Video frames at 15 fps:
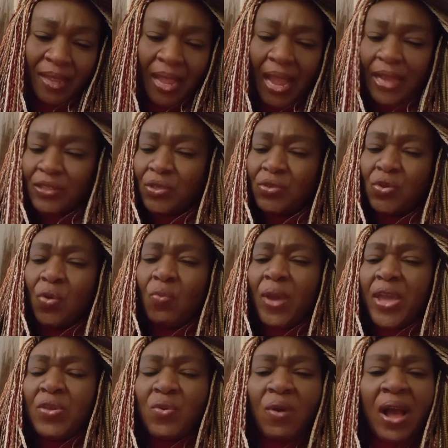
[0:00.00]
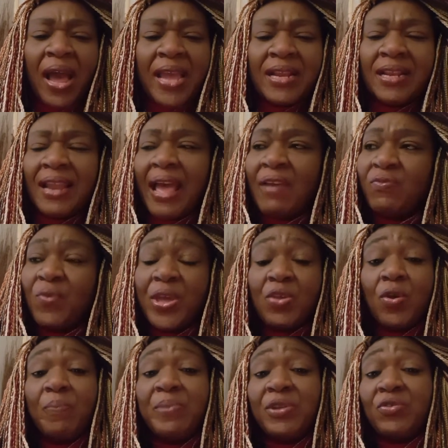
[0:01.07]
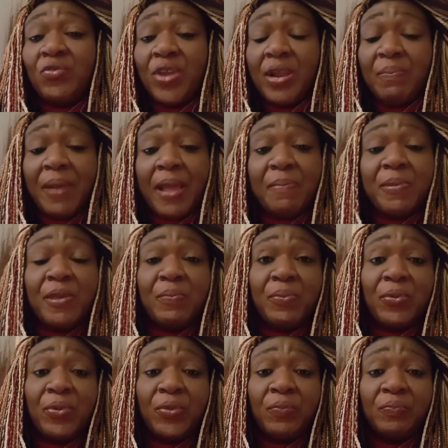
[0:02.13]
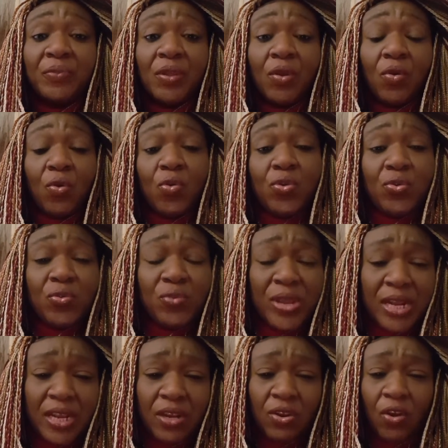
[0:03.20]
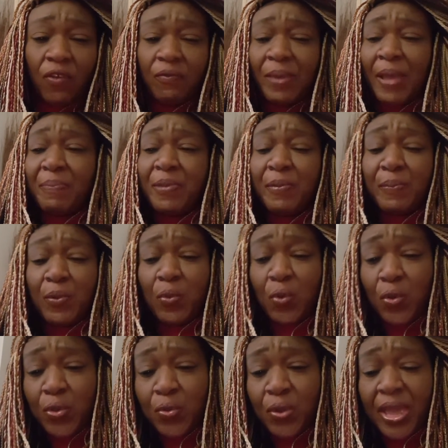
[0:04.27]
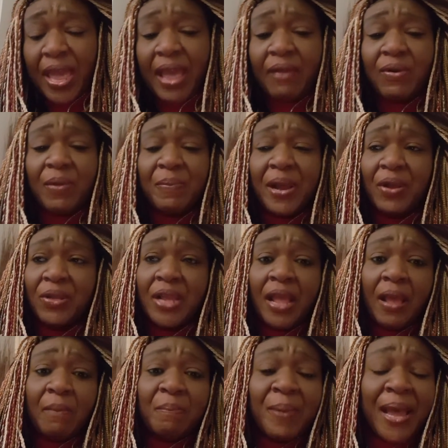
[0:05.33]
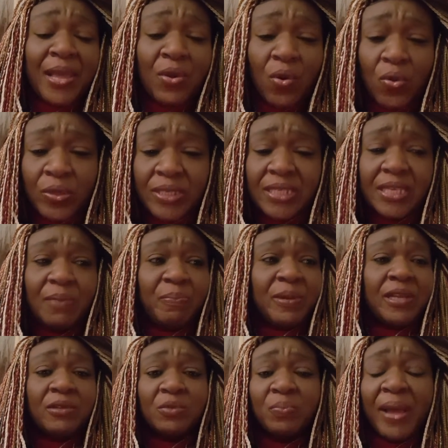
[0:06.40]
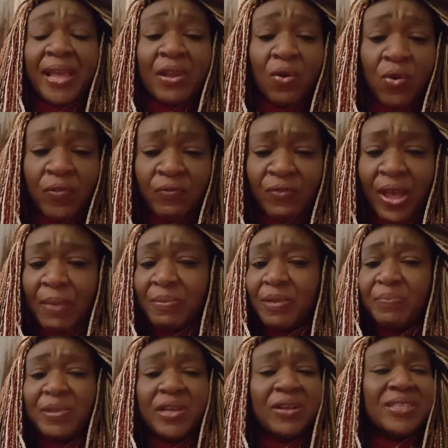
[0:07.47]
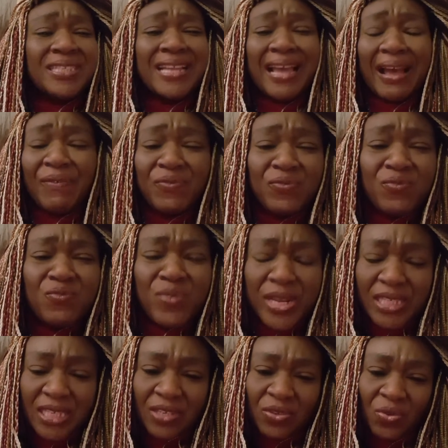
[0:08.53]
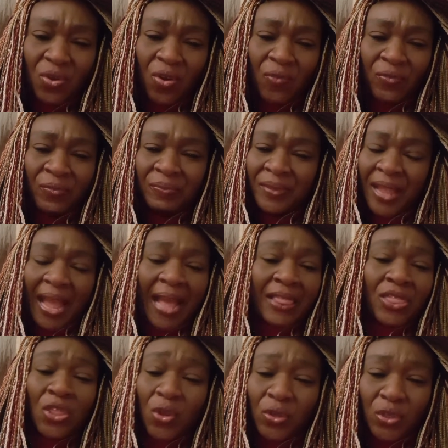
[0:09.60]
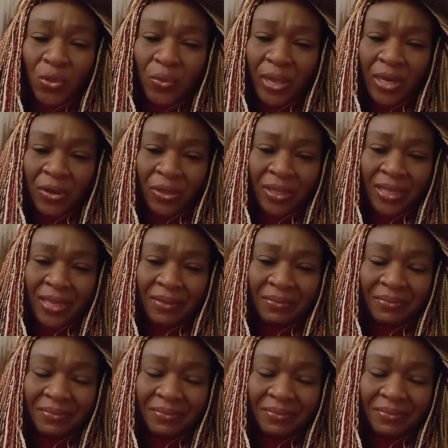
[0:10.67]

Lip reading: I don't know where you are in life where you're betrayed by people who you really love, by people who you care about, by your own siblings, by your own family, because they have written you off and thought you were nothing.